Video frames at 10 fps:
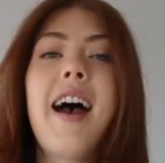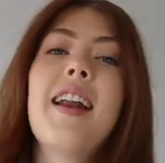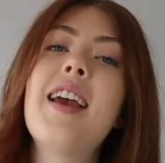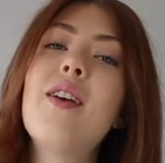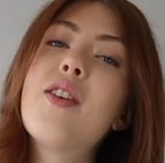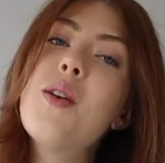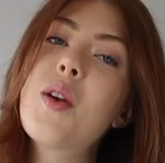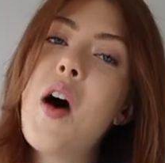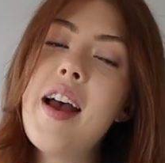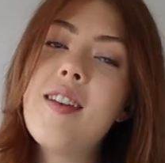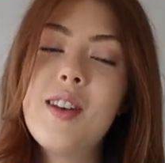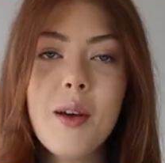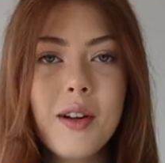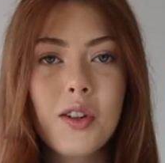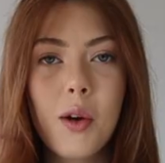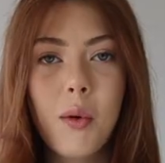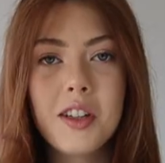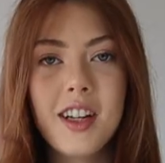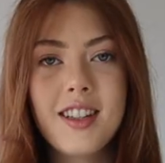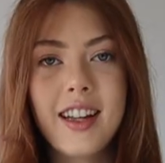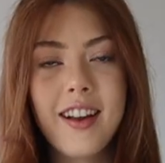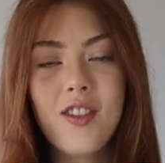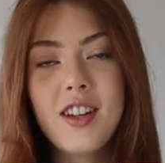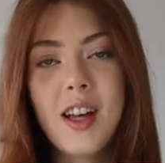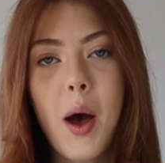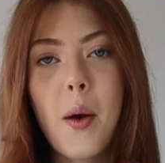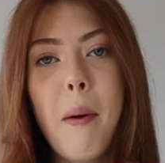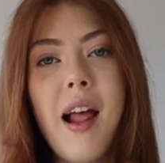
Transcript: And if you guys do enjoy watching today's video,